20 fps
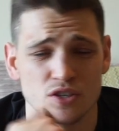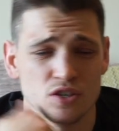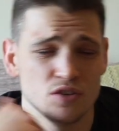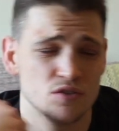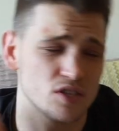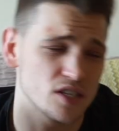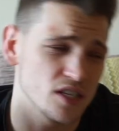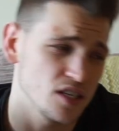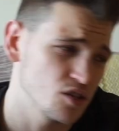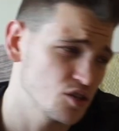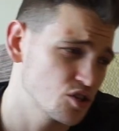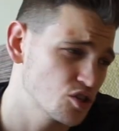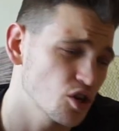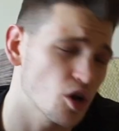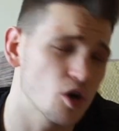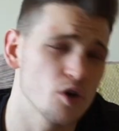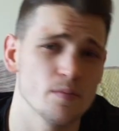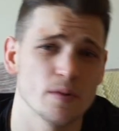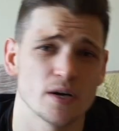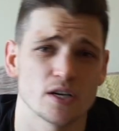You see
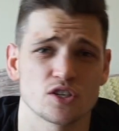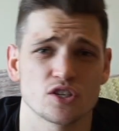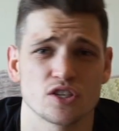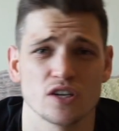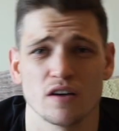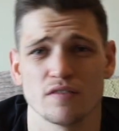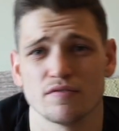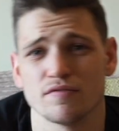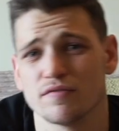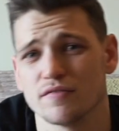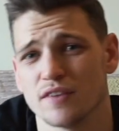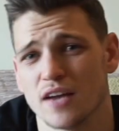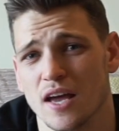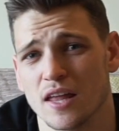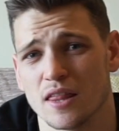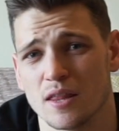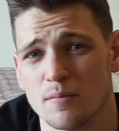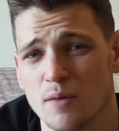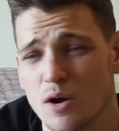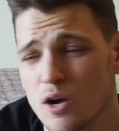so much stuff
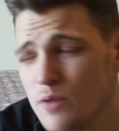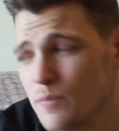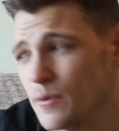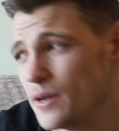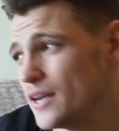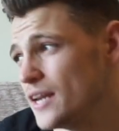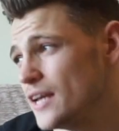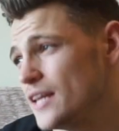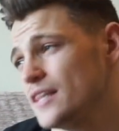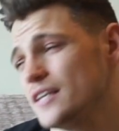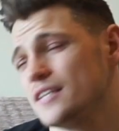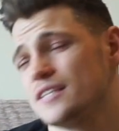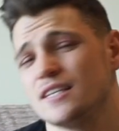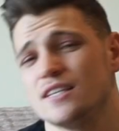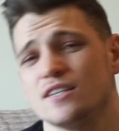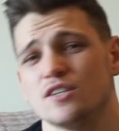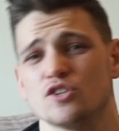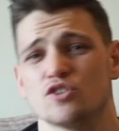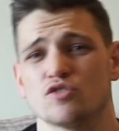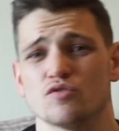at the moment in this
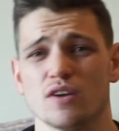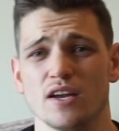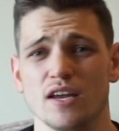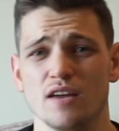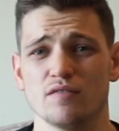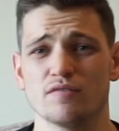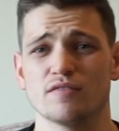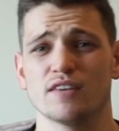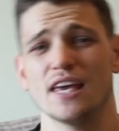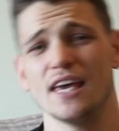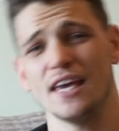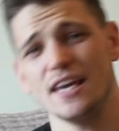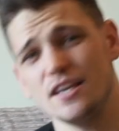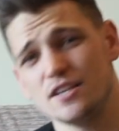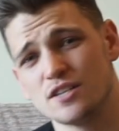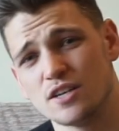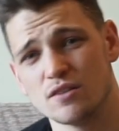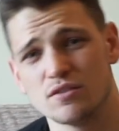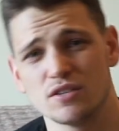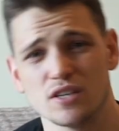industry of
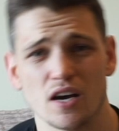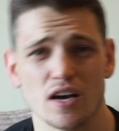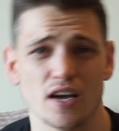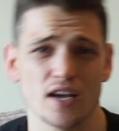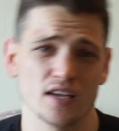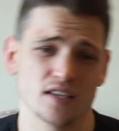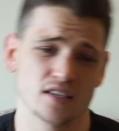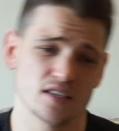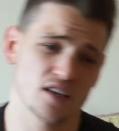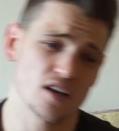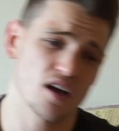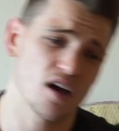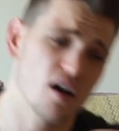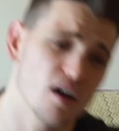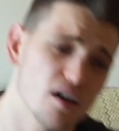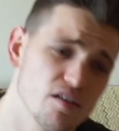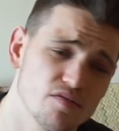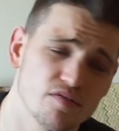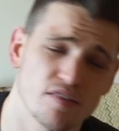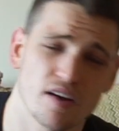keto diets and
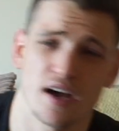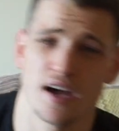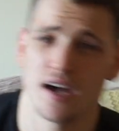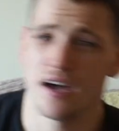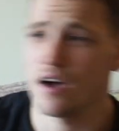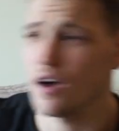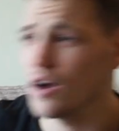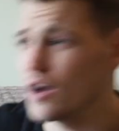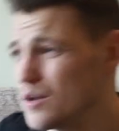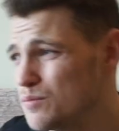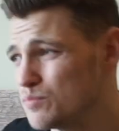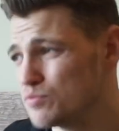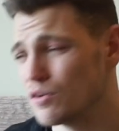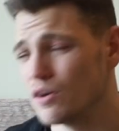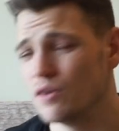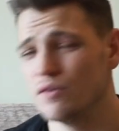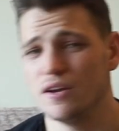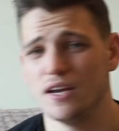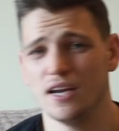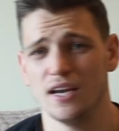high fat, high
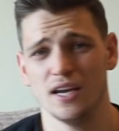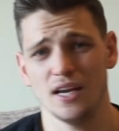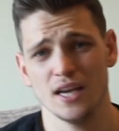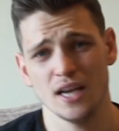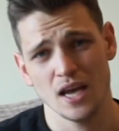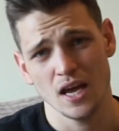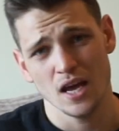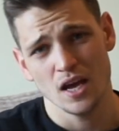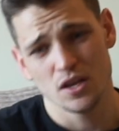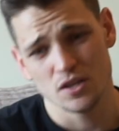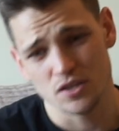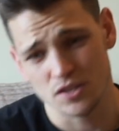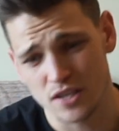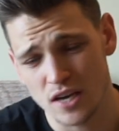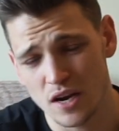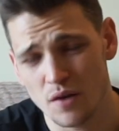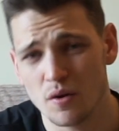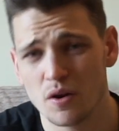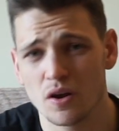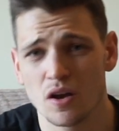protein,
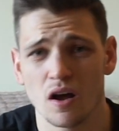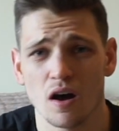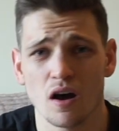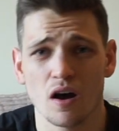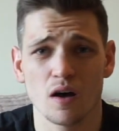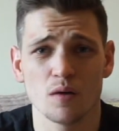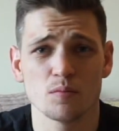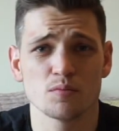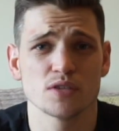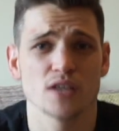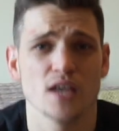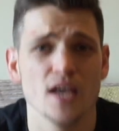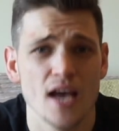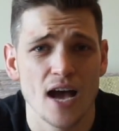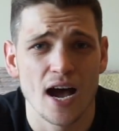zero carbs.